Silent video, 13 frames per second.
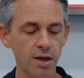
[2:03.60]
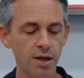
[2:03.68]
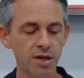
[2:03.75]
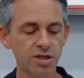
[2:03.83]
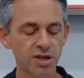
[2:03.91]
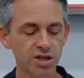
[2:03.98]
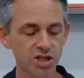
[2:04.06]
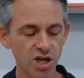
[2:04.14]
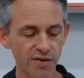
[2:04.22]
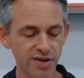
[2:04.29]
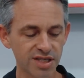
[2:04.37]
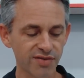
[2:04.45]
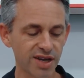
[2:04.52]
So the
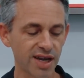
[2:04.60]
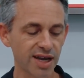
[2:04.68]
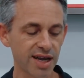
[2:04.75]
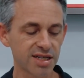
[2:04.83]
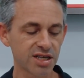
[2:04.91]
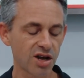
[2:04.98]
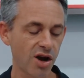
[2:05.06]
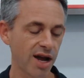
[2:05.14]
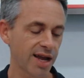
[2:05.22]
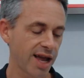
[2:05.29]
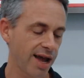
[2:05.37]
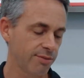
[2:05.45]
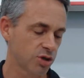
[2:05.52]
servants of King Hezekiah
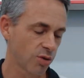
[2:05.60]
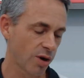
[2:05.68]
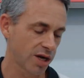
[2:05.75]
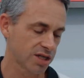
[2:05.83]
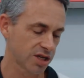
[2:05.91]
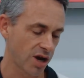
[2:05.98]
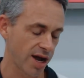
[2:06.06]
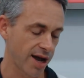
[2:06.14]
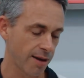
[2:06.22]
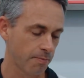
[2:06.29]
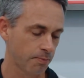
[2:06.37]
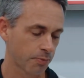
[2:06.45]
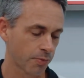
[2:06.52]
came to Isaiah.
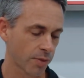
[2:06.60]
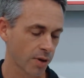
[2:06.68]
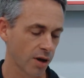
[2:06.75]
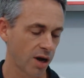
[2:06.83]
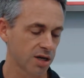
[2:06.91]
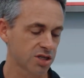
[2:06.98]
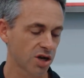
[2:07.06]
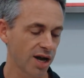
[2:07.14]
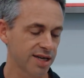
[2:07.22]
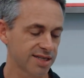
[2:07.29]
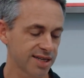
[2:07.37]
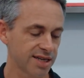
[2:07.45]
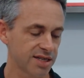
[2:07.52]
Isaiah
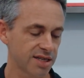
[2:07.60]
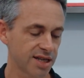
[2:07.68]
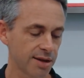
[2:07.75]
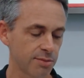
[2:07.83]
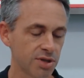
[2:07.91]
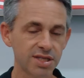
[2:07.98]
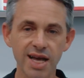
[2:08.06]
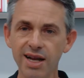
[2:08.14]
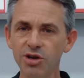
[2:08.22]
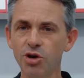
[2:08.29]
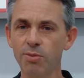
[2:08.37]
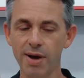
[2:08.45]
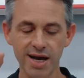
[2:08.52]
said to them, Tell
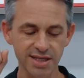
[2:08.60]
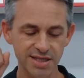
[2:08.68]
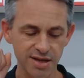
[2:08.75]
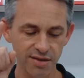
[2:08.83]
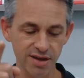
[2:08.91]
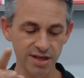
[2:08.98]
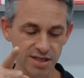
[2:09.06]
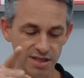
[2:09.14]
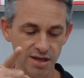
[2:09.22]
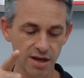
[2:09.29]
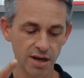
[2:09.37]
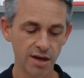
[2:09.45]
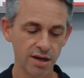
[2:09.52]
your master this,
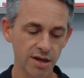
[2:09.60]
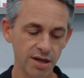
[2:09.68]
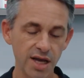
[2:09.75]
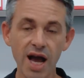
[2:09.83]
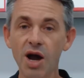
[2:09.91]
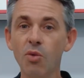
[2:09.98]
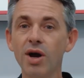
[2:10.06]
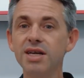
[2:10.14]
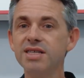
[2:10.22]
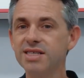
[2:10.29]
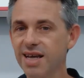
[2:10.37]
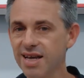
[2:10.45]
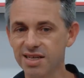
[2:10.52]
Yahweh
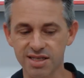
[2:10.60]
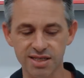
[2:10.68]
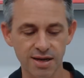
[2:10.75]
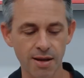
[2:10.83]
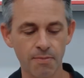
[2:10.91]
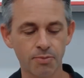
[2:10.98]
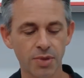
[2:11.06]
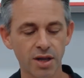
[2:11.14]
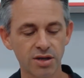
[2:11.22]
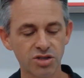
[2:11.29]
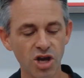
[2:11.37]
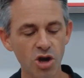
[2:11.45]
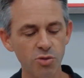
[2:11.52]
says,
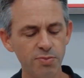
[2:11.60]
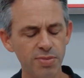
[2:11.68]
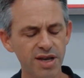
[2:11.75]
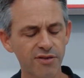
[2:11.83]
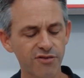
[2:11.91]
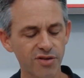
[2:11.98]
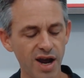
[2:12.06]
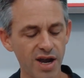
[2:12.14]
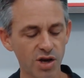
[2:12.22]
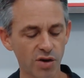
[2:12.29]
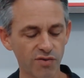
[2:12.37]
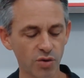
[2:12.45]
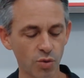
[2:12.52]
Don't be afraid
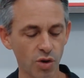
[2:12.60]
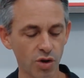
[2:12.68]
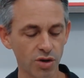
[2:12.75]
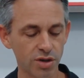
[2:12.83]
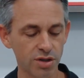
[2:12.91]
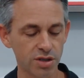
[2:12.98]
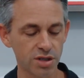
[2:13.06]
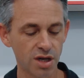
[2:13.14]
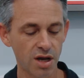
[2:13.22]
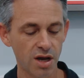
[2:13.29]
of the words